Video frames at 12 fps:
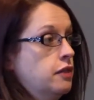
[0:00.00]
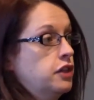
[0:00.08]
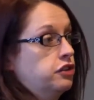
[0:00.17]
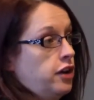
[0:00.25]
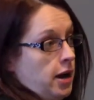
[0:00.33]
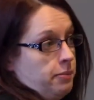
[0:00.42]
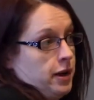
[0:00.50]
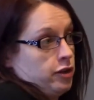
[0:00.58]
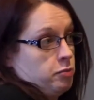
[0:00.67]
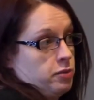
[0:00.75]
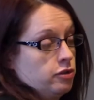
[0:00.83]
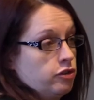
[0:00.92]
the top
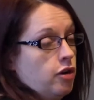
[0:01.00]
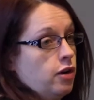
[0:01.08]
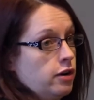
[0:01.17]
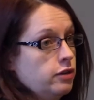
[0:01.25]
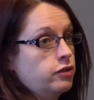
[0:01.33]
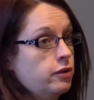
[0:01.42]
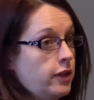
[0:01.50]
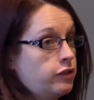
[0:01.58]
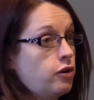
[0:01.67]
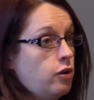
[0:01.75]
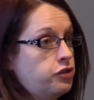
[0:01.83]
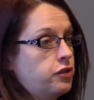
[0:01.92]
experts are. So
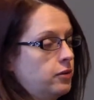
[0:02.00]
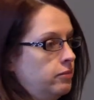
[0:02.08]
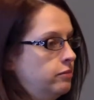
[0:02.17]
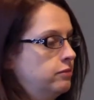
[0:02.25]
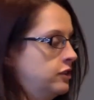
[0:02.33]
that's also